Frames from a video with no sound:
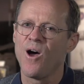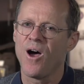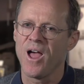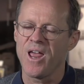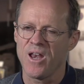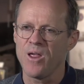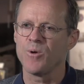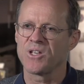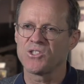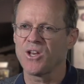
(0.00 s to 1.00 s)
and he
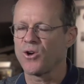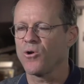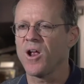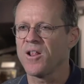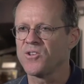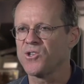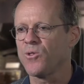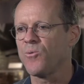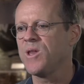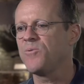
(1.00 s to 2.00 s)
would extend credit so
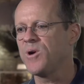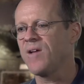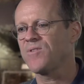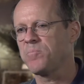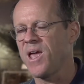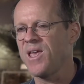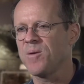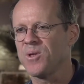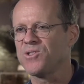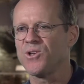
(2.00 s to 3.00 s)
that we wouldn't have to pay
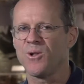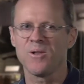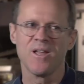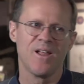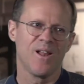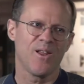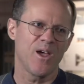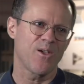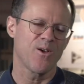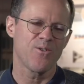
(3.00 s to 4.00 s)
him until
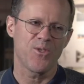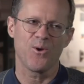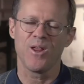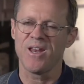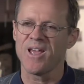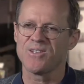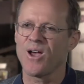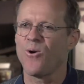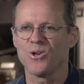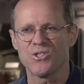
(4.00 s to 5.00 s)
like 30 days
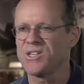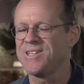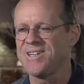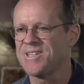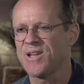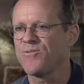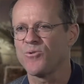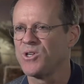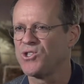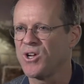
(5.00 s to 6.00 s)
or 60 days after
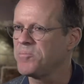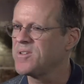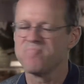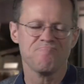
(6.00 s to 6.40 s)
we shipped.